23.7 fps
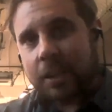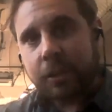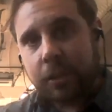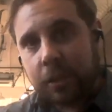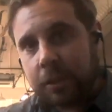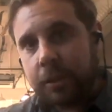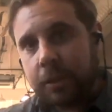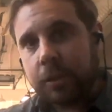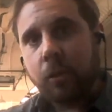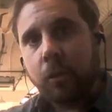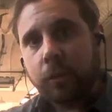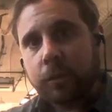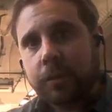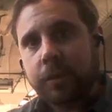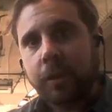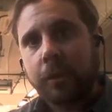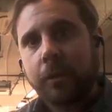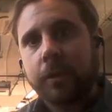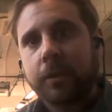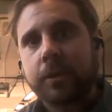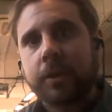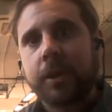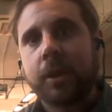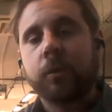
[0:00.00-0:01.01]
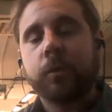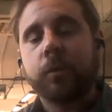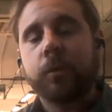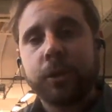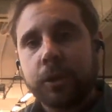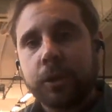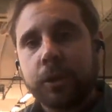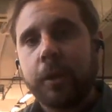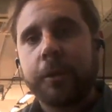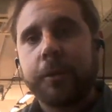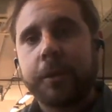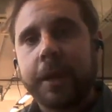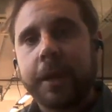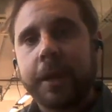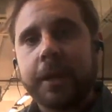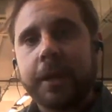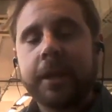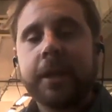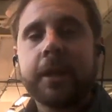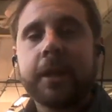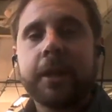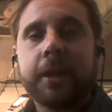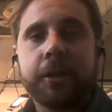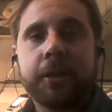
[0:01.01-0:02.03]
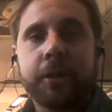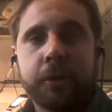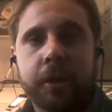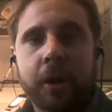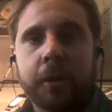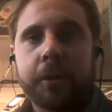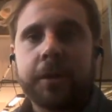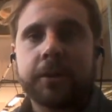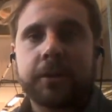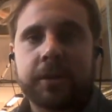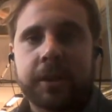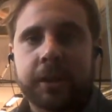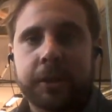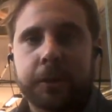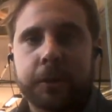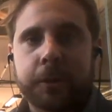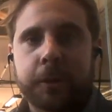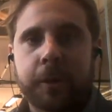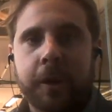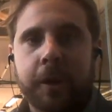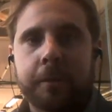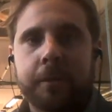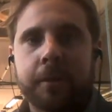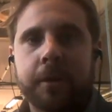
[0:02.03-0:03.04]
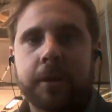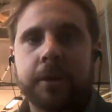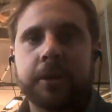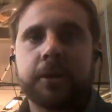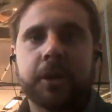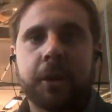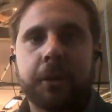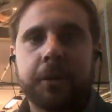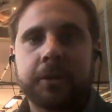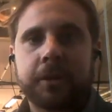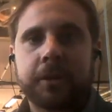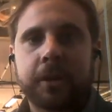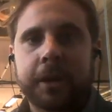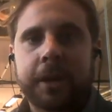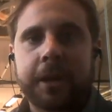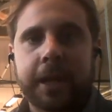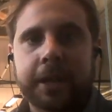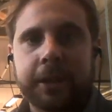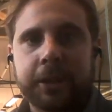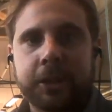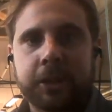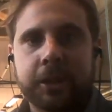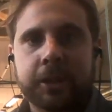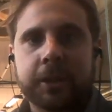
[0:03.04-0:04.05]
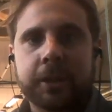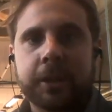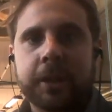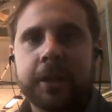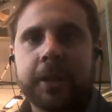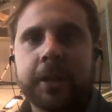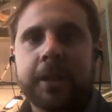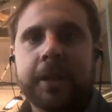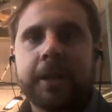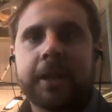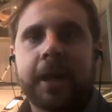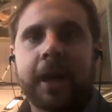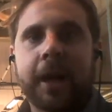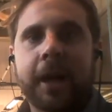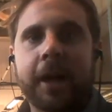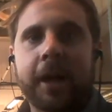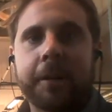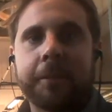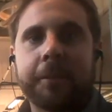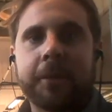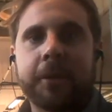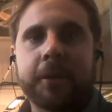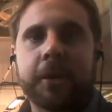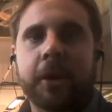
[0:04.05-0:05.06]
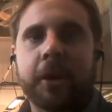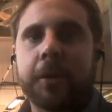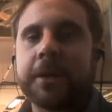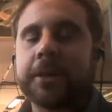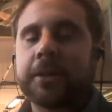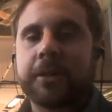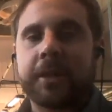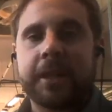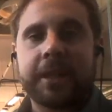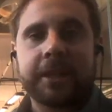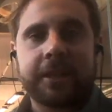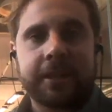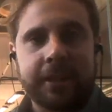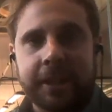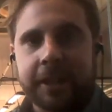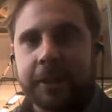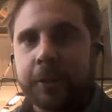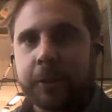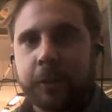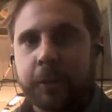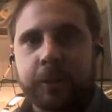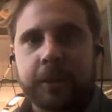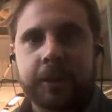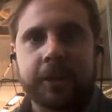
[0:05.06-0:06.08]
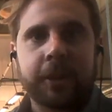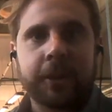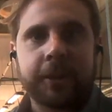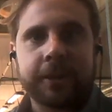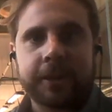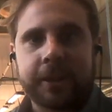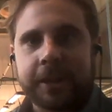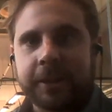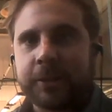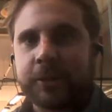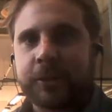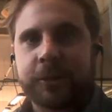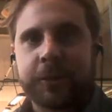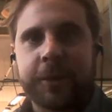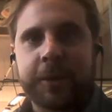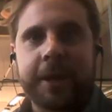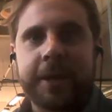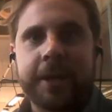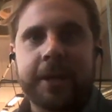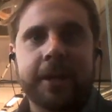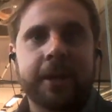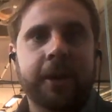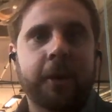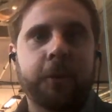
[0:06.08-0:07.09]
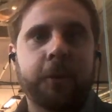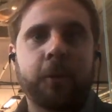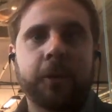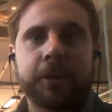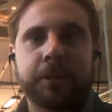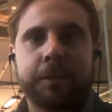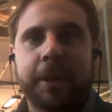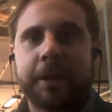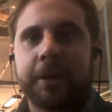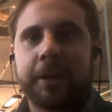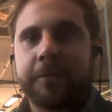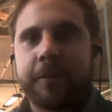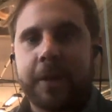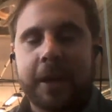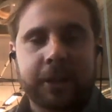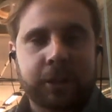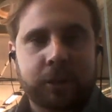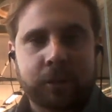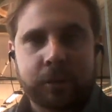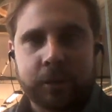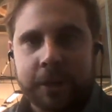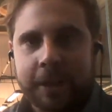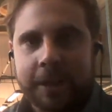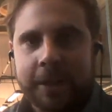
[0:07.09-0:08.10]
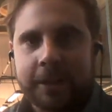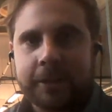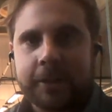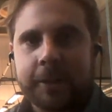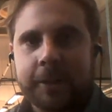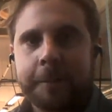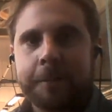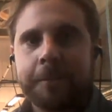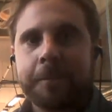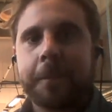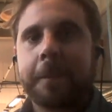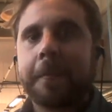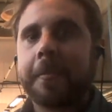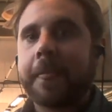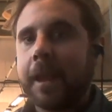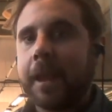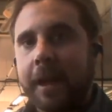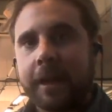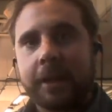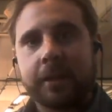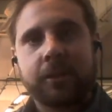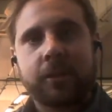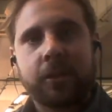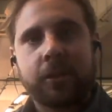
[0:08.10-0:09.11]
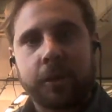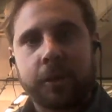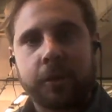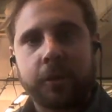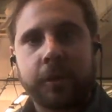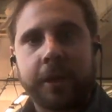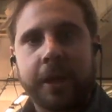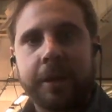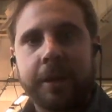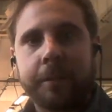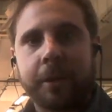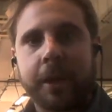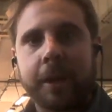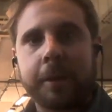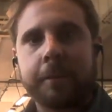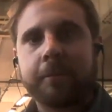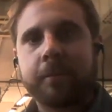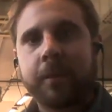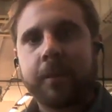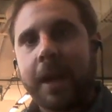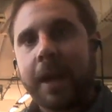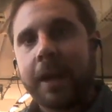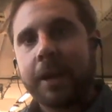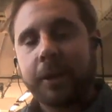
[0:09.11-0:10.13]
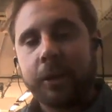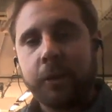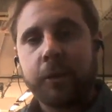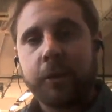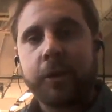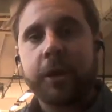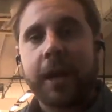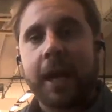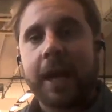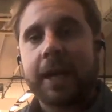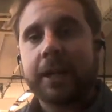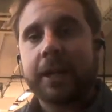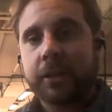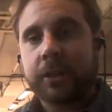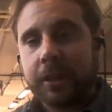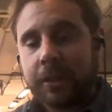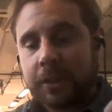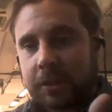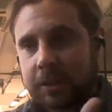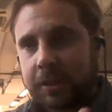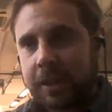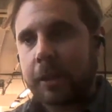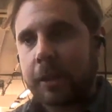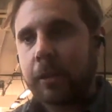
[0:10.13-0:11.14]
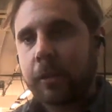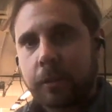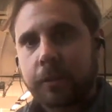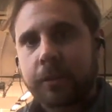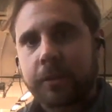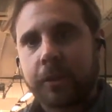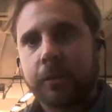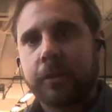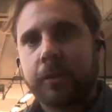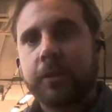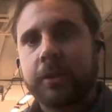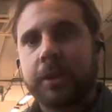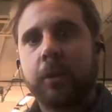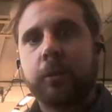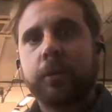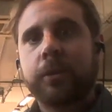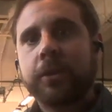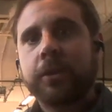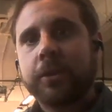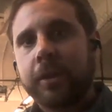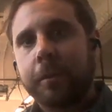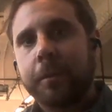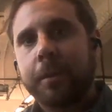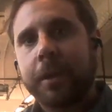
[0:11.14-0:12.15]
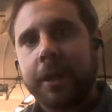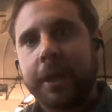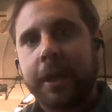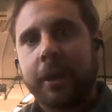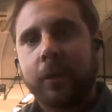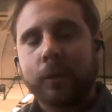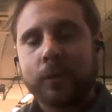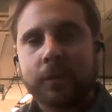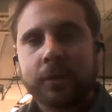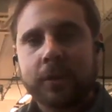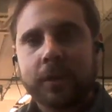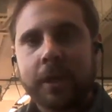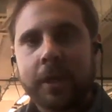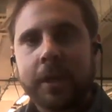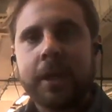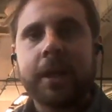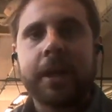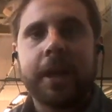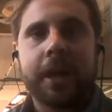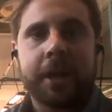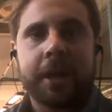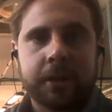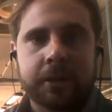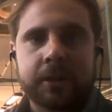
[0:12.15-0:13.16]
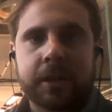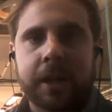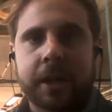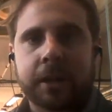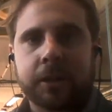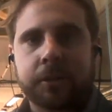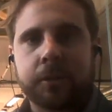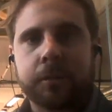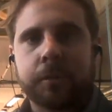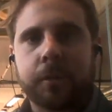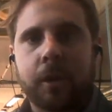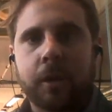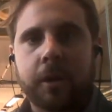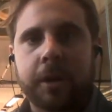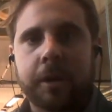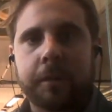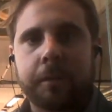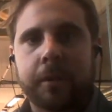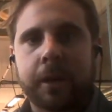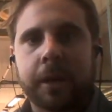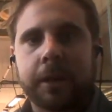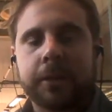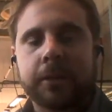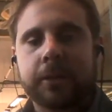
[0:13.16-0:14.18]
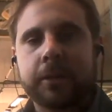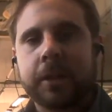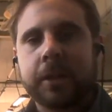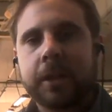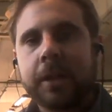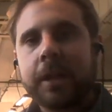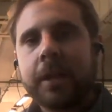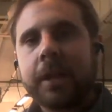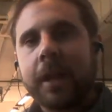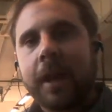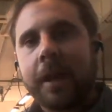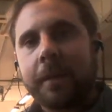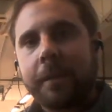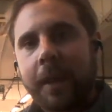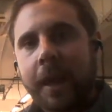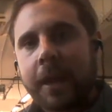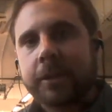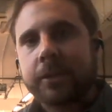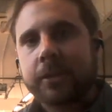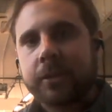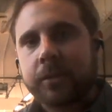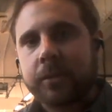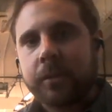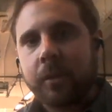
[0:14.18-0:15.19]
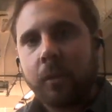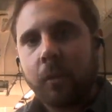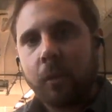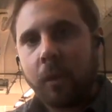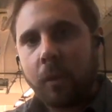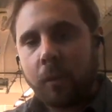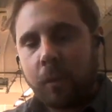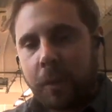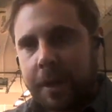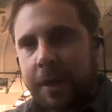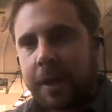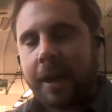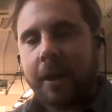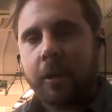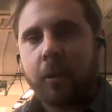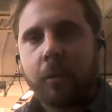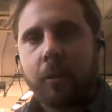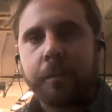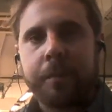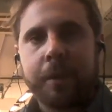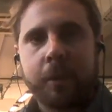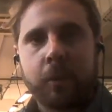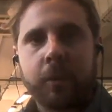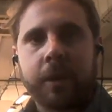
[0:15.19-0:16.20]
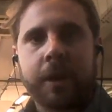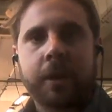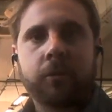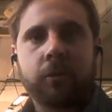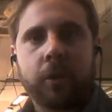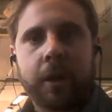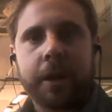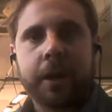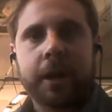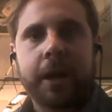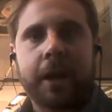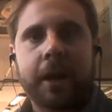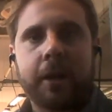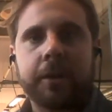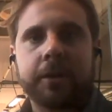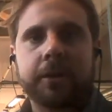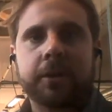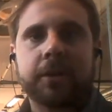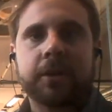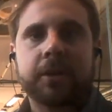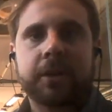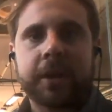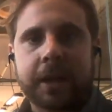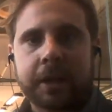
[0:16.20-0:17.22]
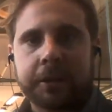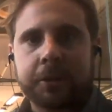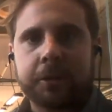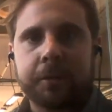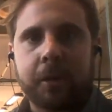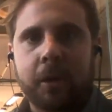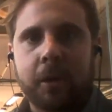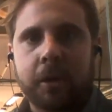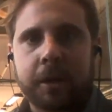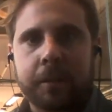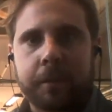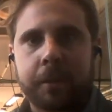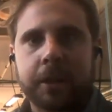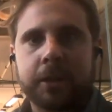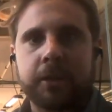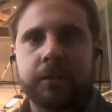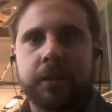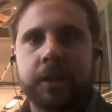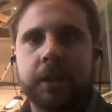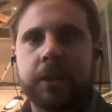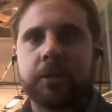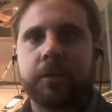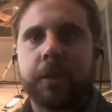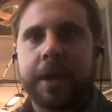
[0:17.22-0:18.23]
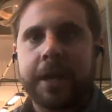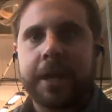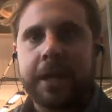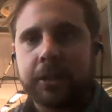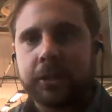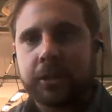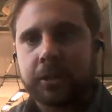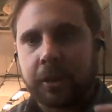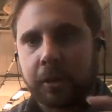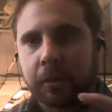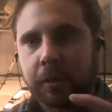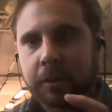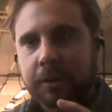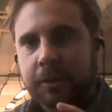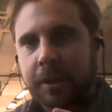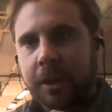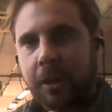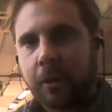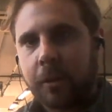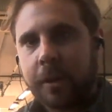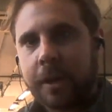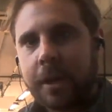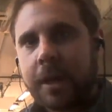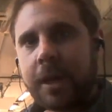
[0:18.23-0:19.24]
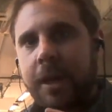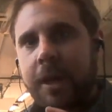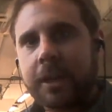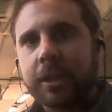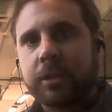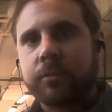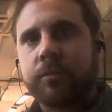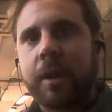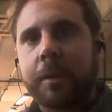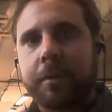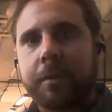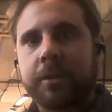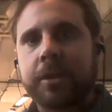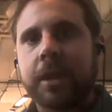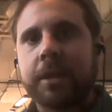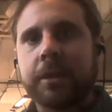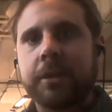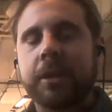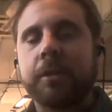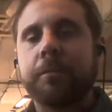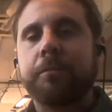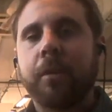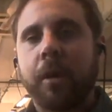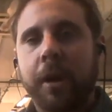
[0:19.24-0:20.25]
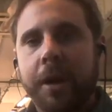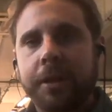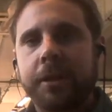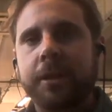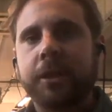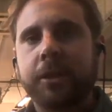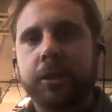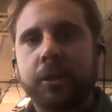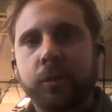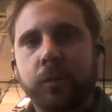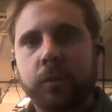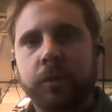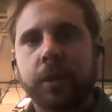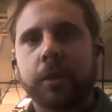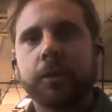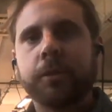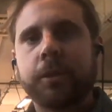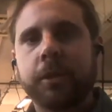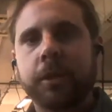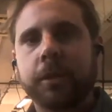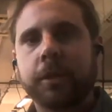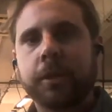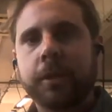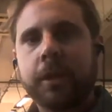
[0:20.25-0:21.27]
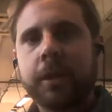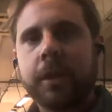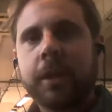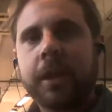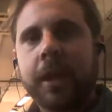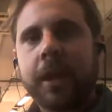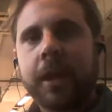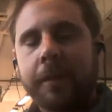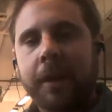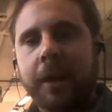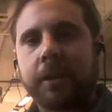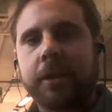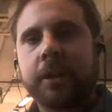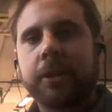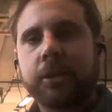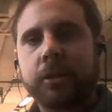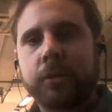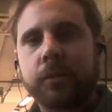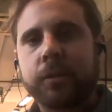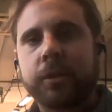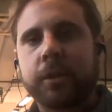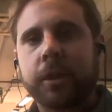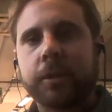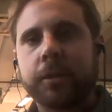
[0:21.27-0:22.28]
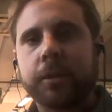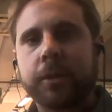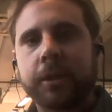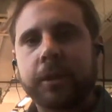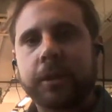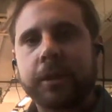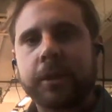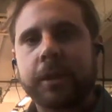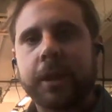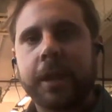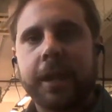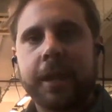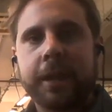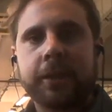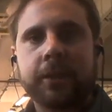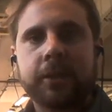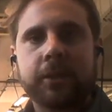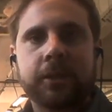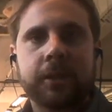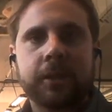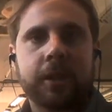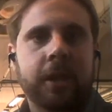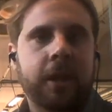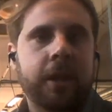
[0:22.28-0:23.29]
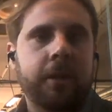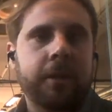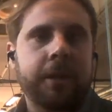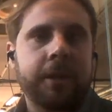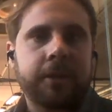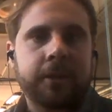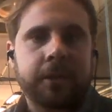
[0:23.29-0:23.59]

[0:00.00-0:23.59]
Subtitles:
but it's actually your solar cell. You own it. You know its serial number. You know its location. You know its yield. You know its history. You know which manufacturer it is, and it's got your name on it. And you can actually sell your solar cell to somebody else in a secondary marketplace. And that's what we're now building right now, is a secondary marketplace of these, where each solar cell is represented by a digital token, and that digital token is on